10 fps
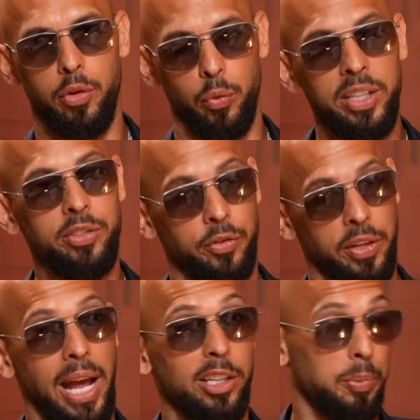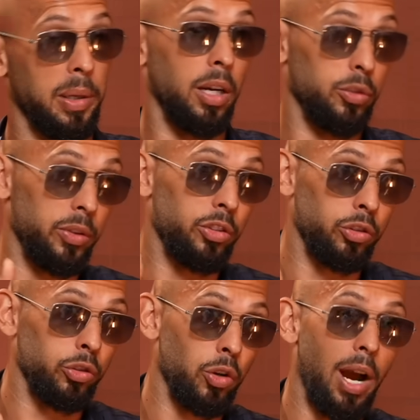the reason for that is because we
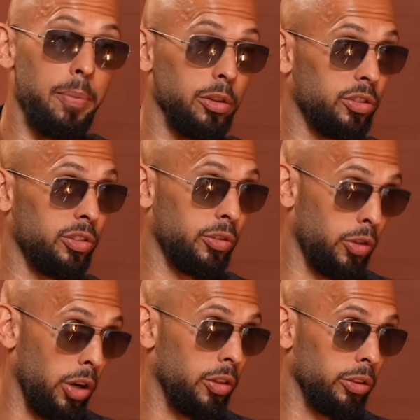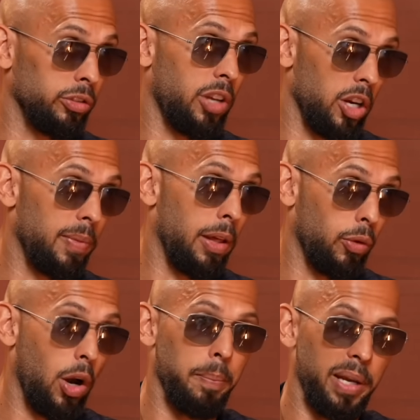just described they're scared of my
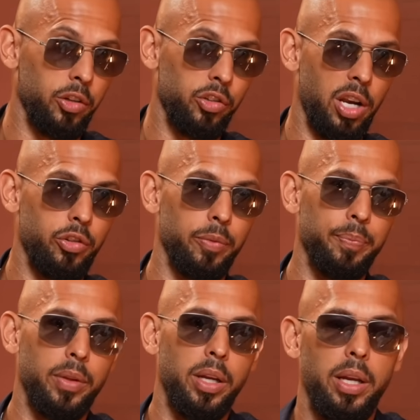threat on big education.